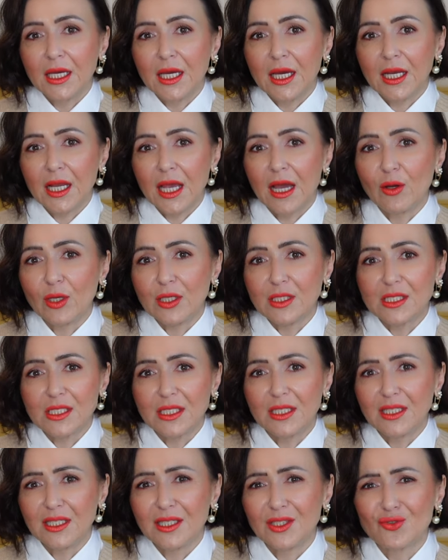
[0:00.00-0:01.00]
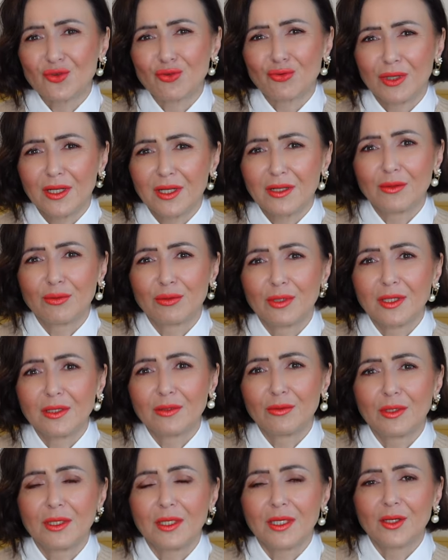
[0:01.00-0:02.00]
Anyhow, in Sydney, it's really,
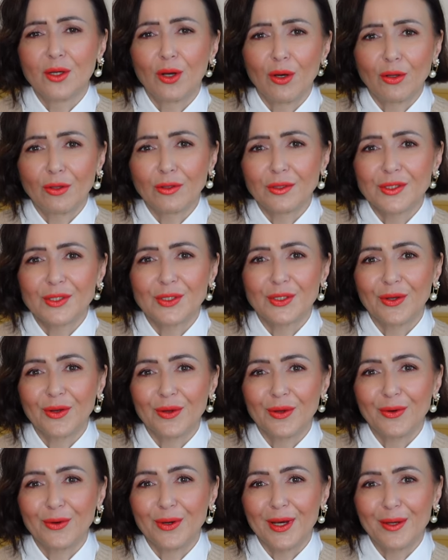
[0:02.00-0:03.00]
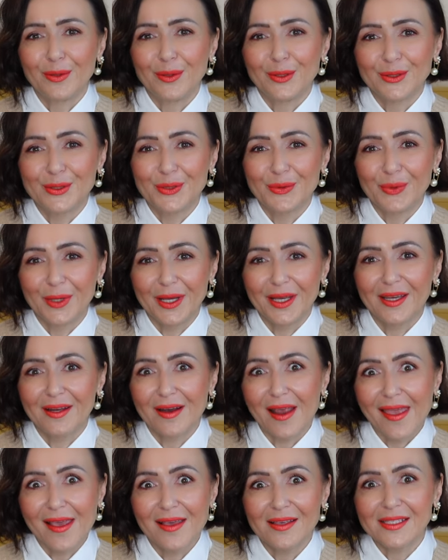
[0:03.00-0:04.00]
really, really cold, so I want to wear
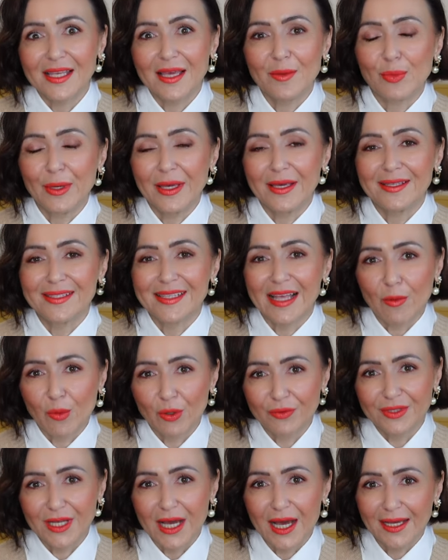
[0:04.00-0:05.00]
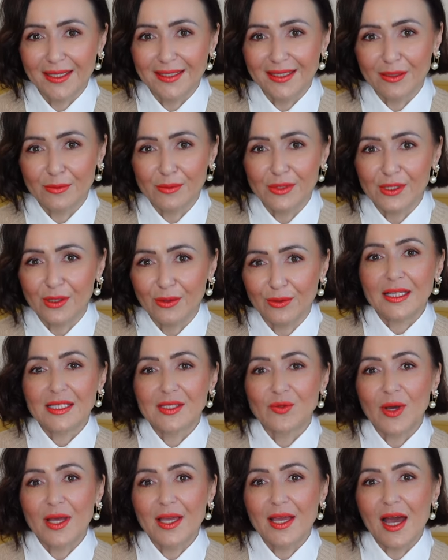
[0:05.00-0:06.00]
ASAP some of the items. So
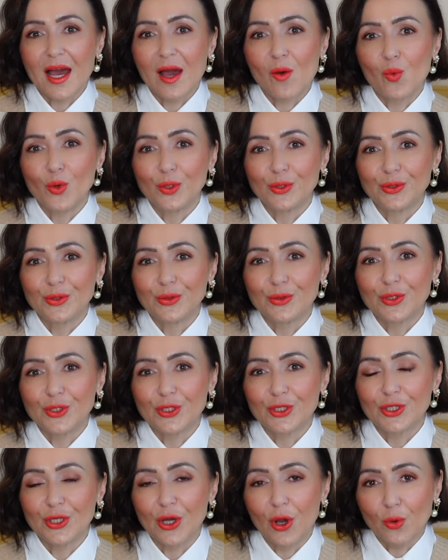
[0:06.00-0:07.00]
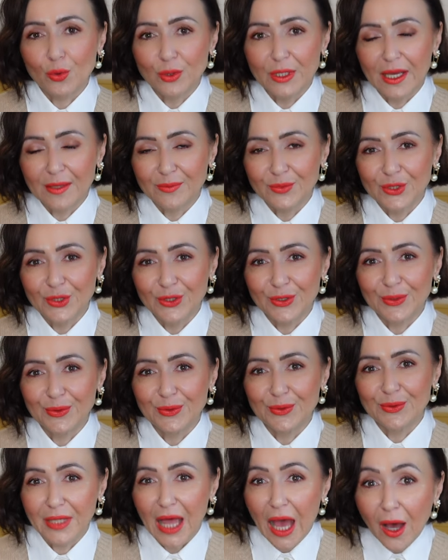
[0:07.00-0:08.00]
that's why I want to show them to
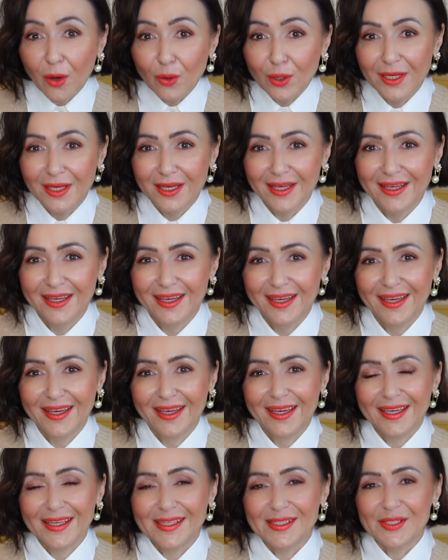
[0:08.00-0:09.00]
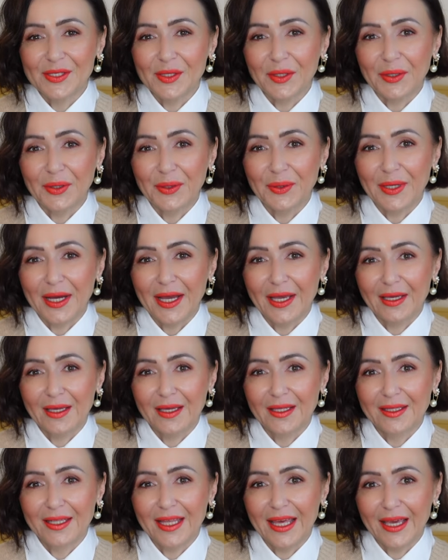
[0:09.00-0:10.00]
you now, so I
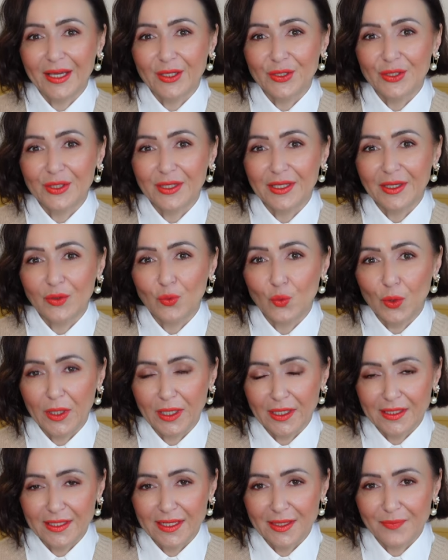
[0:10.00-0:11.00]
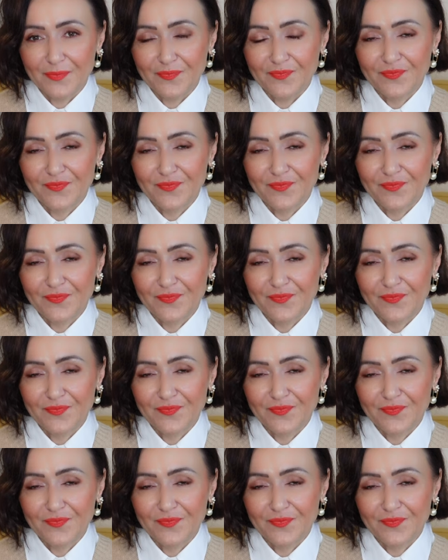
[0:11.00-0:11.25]
can actually wear them.